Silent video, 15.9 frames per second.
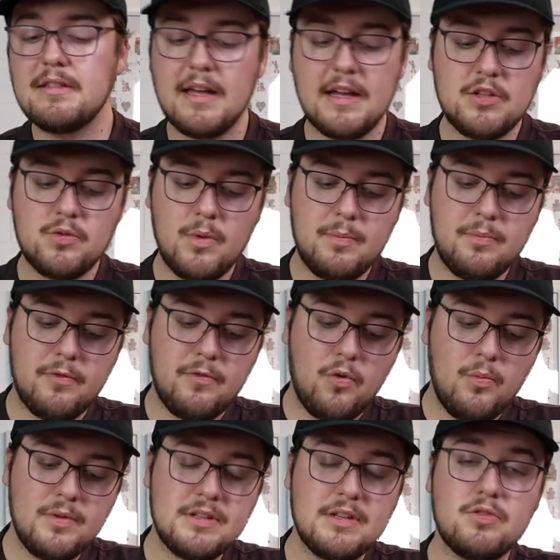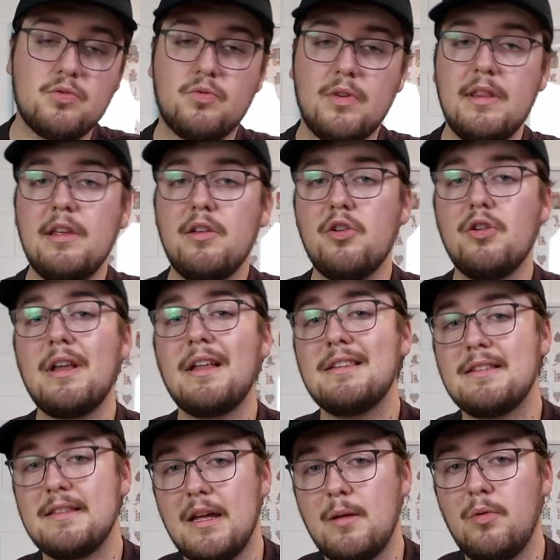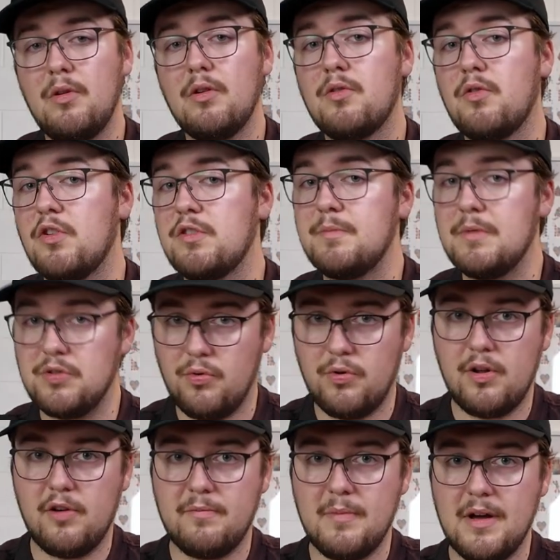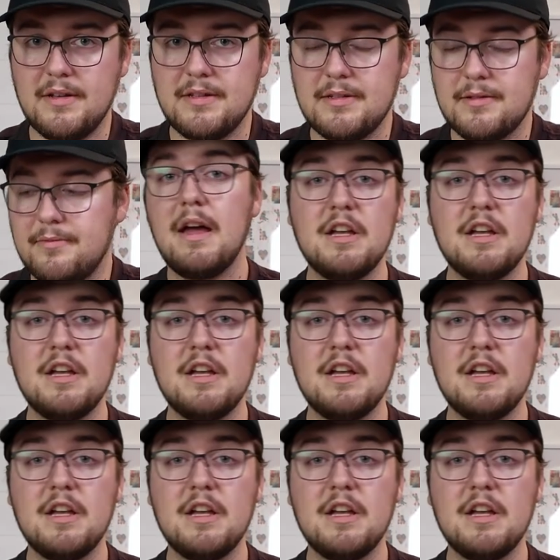stage where performance is really good and stable across majority of mice,